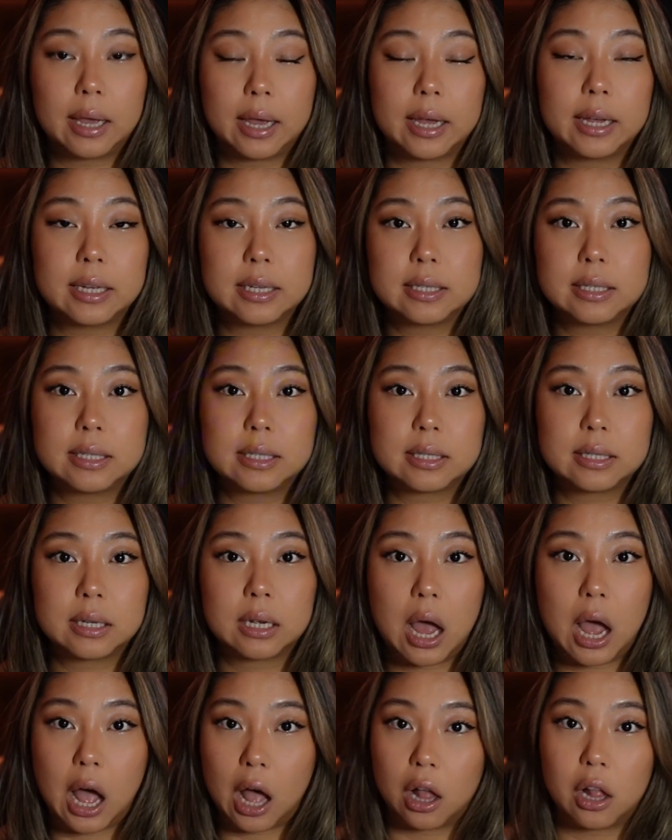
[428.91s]
And
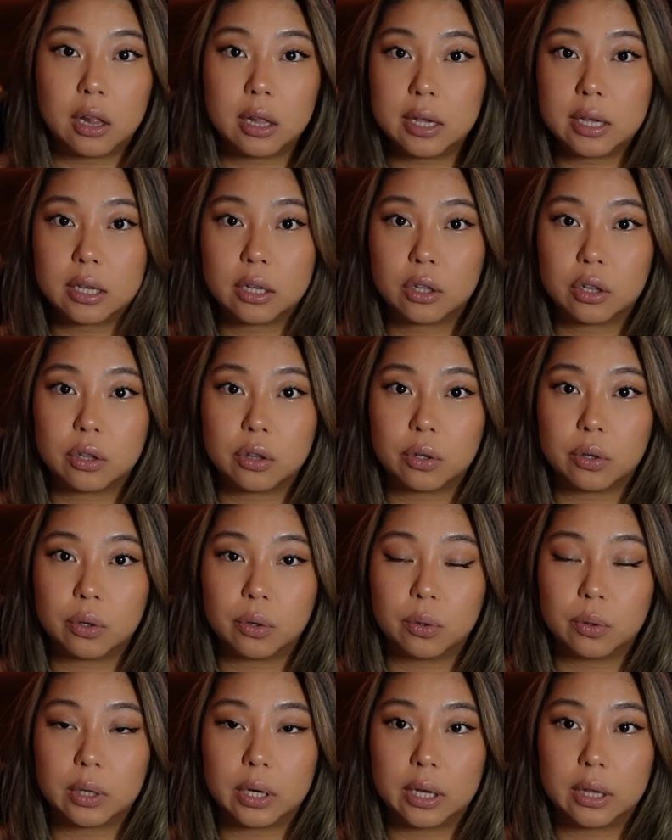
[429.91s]
I'll
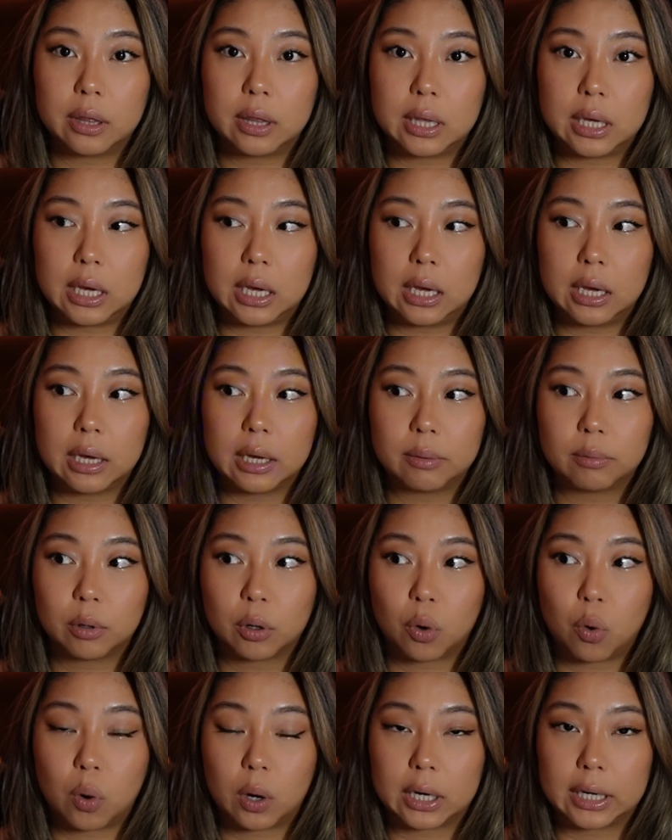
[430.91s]
include the
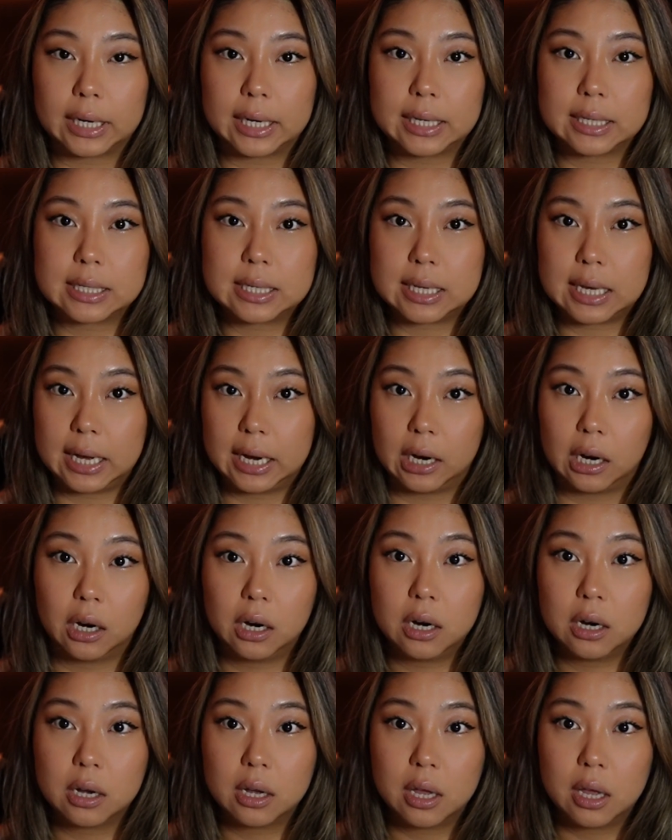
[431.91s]
recordings
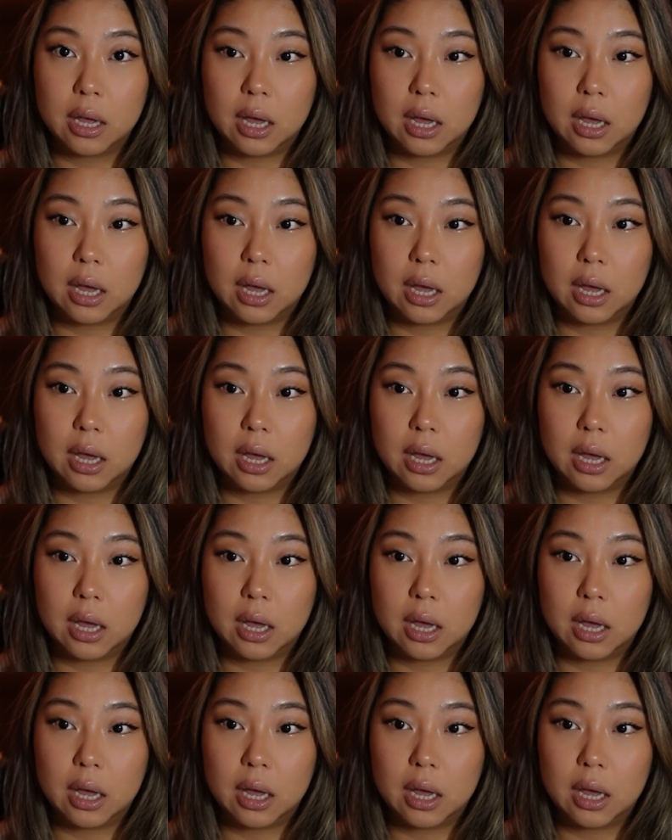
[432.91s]
here.